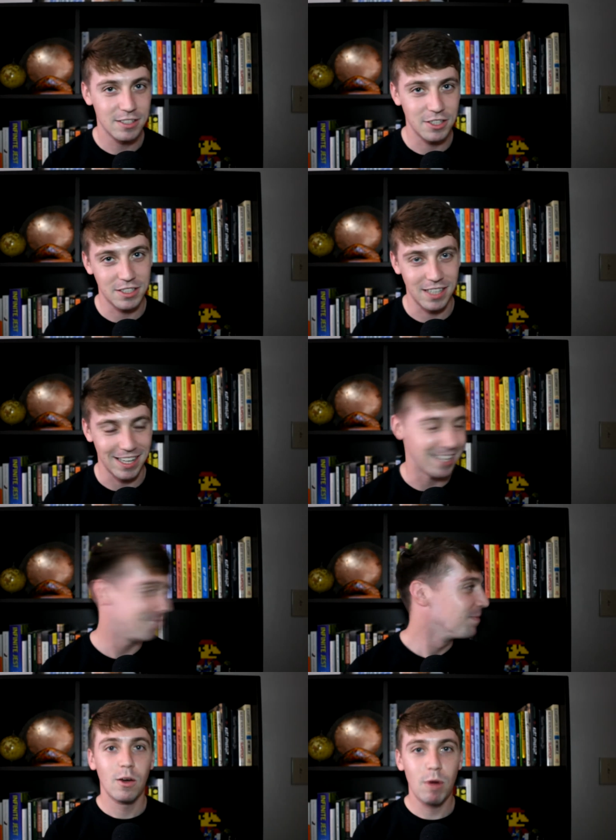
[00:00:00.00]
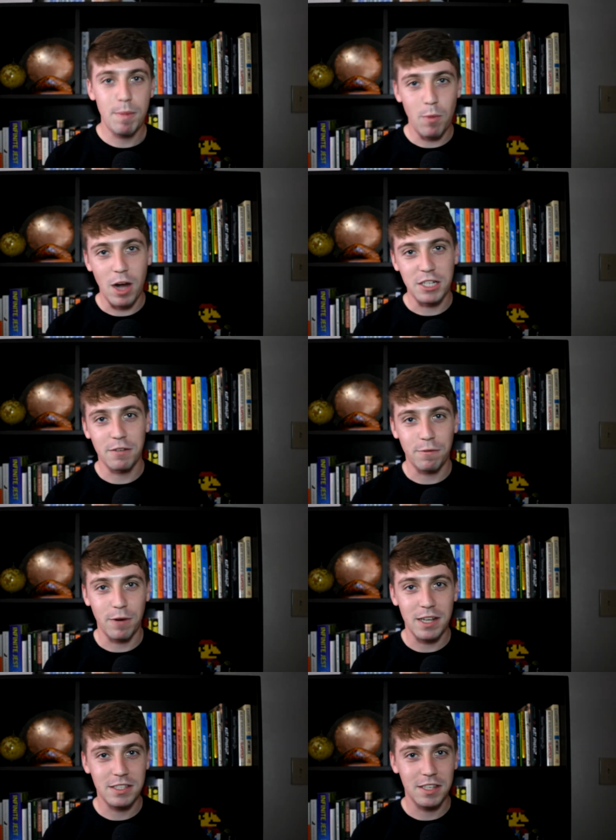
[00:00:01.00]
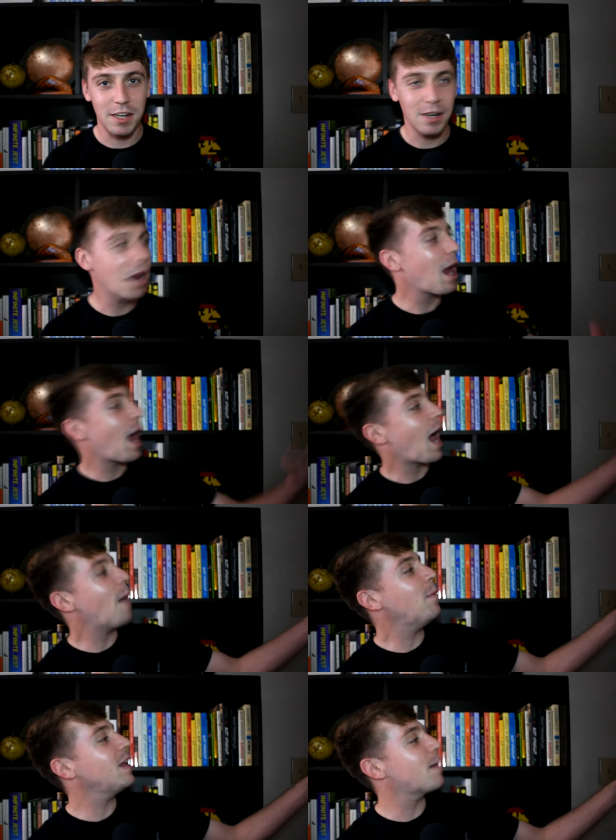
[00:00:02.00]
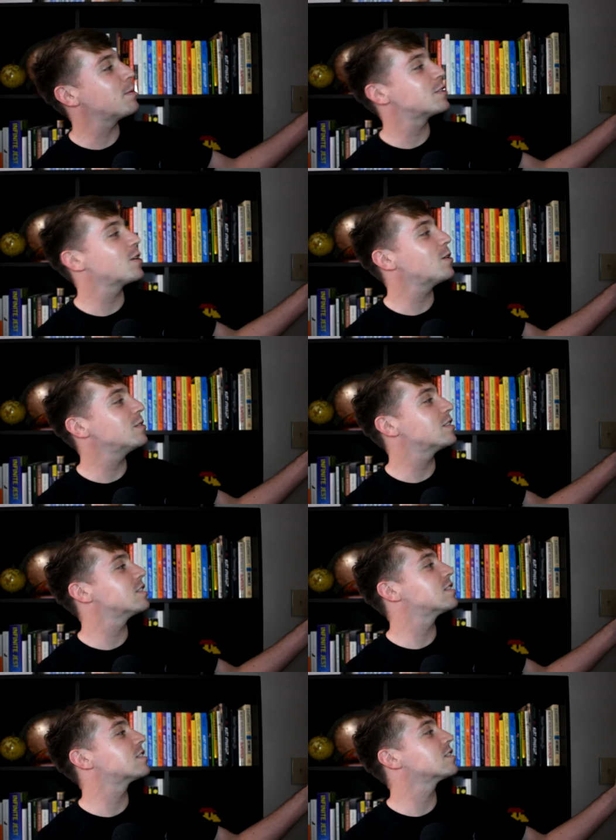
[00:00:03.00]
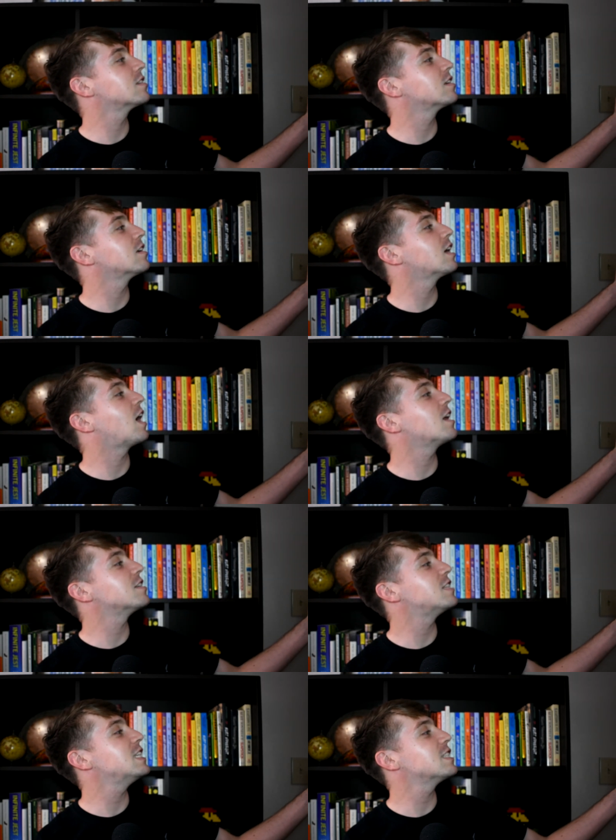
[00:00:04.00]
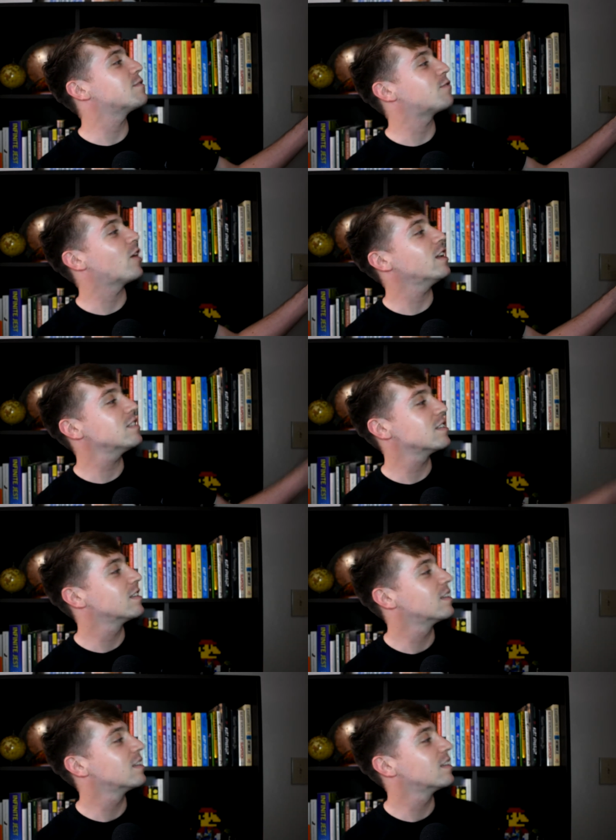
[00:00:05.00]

Just kidding. We've been watching Friends here. How many episodes is on a season of Friends?